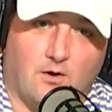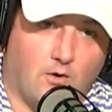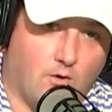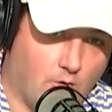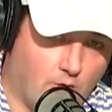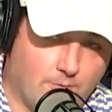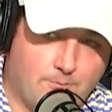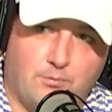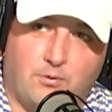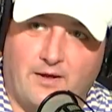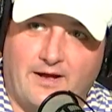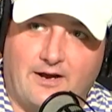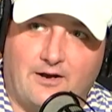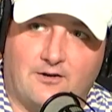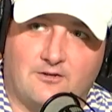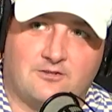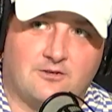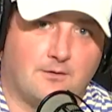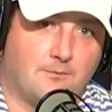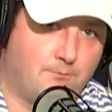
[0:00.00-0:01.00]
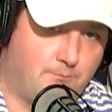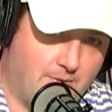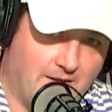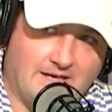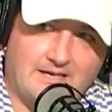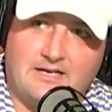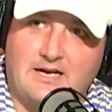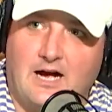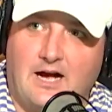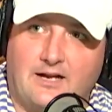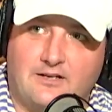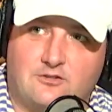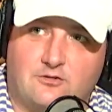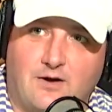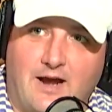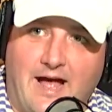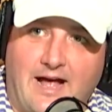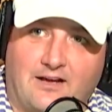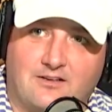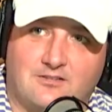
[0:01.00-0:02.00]
Old players, big
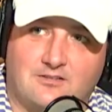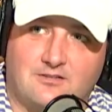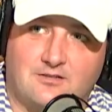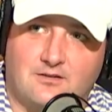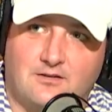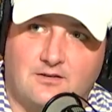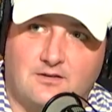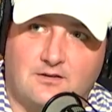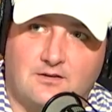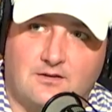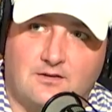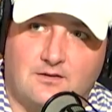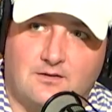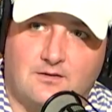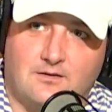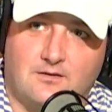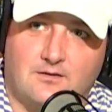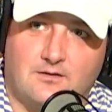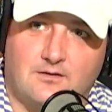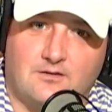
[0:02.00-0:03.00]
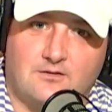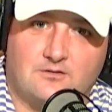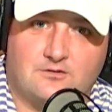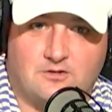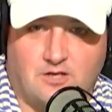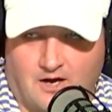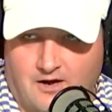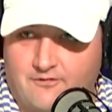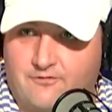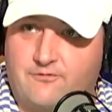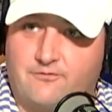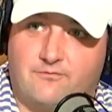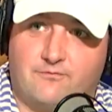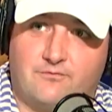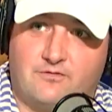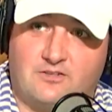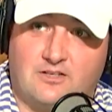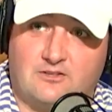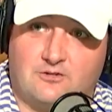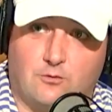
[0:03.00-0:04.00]
contracts, tough
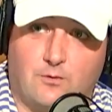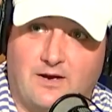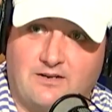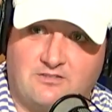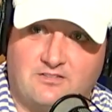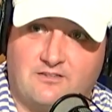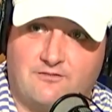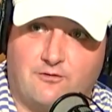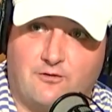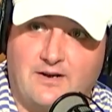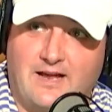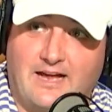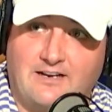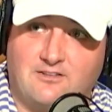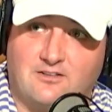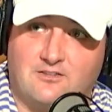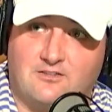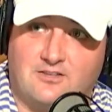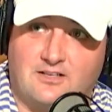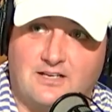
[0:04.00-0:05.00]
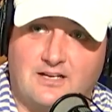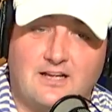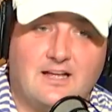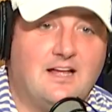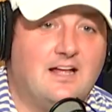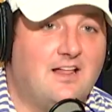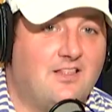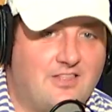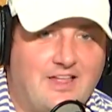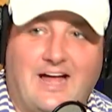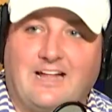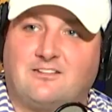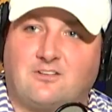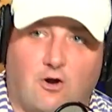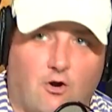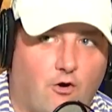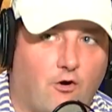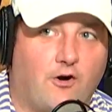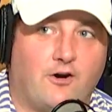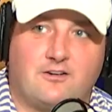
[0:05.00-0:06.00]
situation in free agency, that's
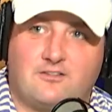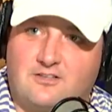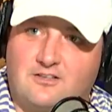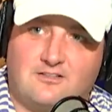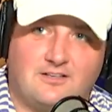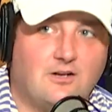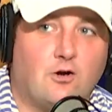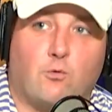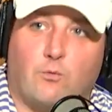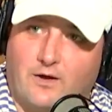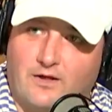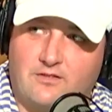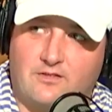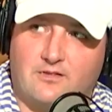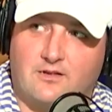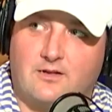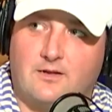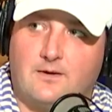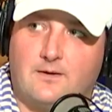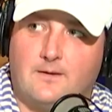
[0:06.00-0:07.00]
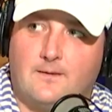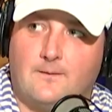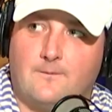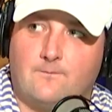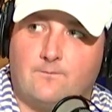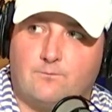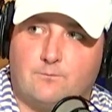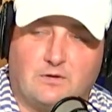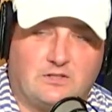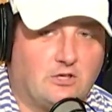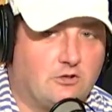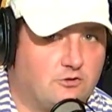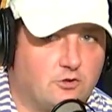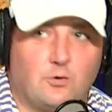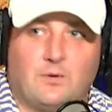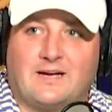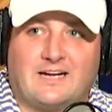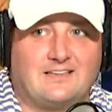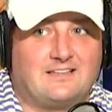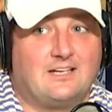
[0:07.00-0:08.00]
hard to deal with. But they're
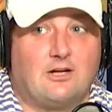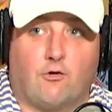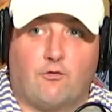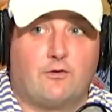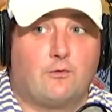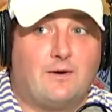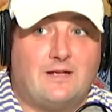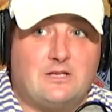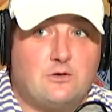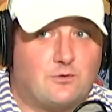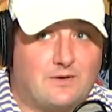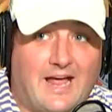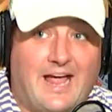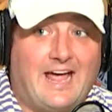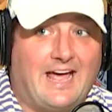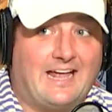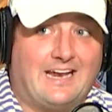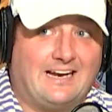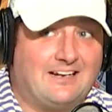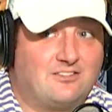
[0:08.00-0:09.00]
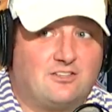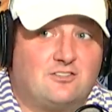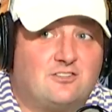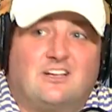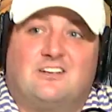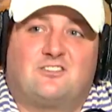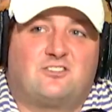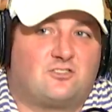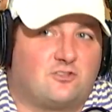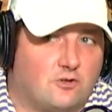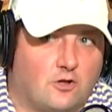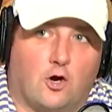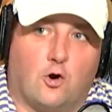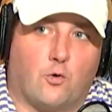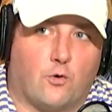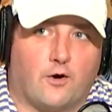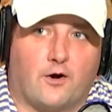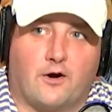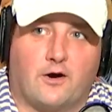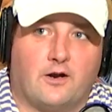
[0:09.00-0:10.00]
doing it the only way you can, and it's just a
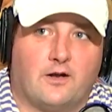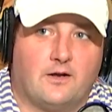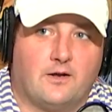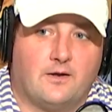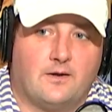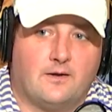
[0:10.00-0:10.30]
slower,